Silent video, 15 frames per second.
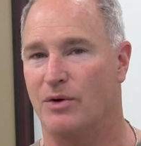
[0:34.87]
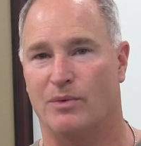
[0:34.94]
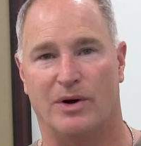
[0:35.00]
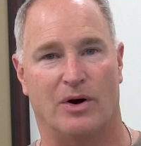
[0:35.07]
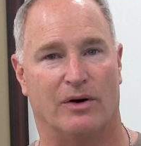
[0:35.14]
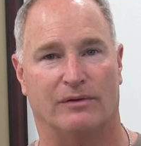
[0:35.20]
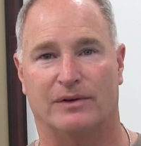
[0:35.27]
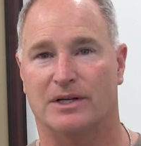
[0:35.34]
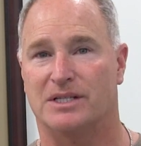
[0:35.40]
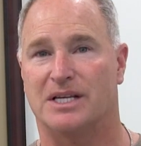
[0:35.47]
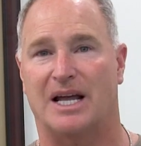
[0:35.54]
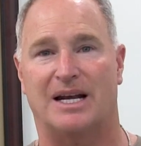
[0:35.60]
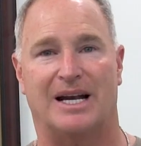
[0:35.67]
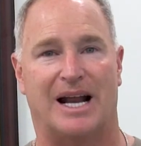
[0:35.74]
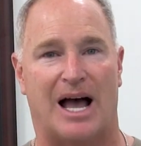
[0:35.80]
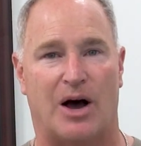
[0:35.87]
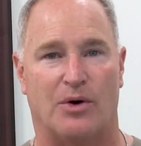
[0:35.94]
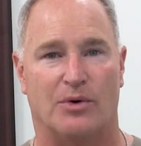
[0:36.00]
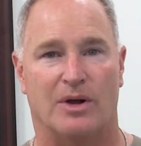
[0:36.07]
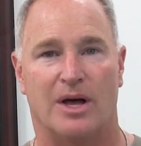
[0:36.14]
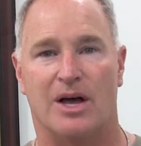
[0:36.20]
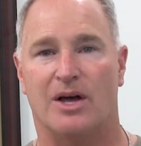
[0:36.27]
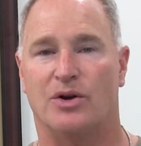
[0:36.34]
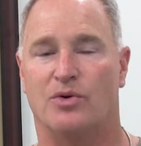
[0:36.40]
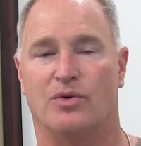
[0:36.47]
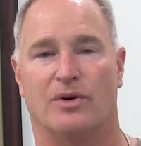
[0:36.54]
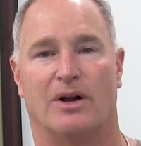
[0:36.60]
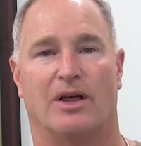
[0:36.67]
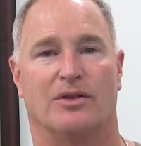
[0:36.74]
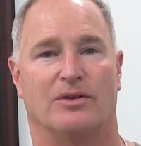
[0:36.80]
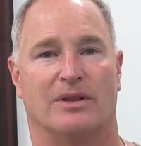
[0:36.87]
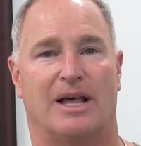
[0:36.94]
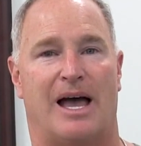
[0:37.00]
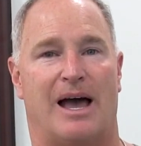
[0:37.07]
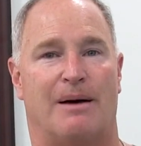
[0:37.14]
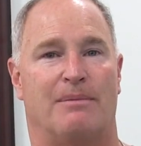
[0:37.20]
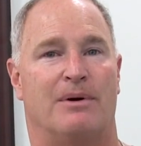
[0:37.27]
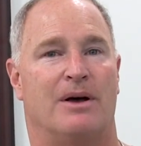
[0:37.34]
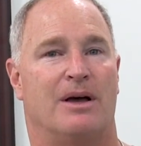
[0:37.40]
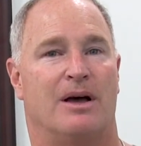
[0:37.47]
We don't have to send it out to another lab